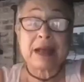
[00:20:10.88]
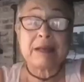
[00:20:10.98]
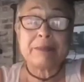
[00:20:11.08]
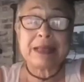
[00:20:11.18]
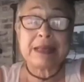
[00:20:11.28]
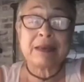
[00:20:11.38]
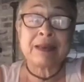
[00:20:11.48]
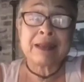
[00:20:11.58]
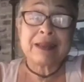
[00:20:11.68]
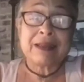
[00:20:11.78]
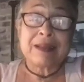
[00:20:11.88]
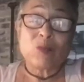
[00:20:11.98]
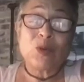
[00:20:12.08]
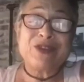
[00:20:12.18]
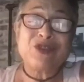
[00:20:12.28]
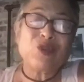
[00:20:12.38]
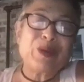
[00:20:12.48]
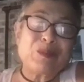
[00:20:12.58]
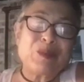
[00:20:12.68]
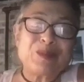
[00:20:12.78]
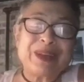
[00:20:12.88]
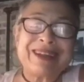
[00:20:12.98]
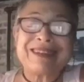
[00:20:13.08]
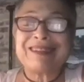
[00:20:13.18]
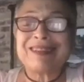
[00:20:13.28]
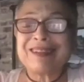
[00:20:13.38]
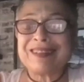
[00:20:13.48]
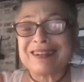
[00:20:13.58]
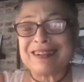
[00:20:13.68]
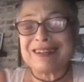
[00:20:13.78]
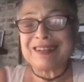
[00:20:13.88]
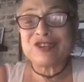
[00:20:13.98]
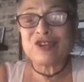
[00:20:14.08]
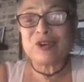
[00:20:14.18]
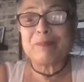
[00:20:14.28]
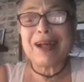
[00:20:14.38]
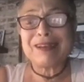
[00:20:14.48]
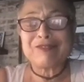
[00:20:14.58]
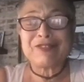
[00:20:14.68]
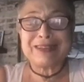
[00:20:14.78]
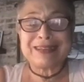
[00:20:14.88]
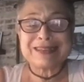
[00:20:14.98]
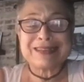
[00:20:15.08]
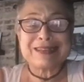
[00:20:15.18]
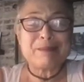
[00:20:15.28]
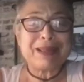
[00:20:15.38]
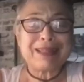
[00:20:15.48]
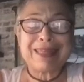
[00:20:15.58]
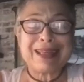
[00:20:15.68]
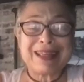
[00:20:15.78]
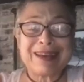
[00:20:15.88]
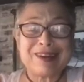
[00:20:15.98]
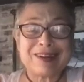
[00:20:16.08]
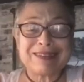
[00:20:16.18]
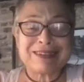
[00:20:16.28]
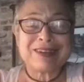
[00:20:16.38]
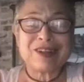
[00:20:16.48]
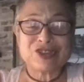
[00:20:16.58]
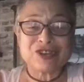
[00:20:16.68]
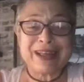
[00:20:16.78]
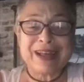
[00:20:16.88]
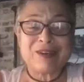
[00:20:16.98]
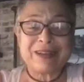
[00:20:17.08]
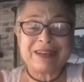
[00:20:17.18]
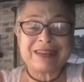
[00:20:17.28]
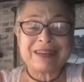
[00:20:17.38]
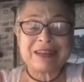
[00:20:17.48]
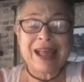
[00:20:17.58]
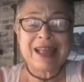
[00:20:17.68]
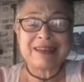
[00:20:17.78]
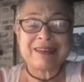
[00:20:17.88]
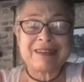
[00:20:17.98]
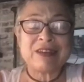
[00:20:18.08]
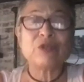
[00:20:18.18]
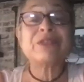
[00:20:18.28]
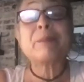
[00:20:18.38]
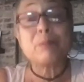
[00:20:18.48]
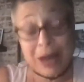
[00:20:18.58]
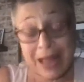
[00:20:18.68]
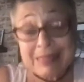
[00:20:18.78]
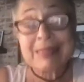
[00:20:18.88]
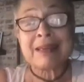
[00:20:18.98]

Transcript: I mean, we do it when the term mindfulness is a big thing in our culture now, and using breath,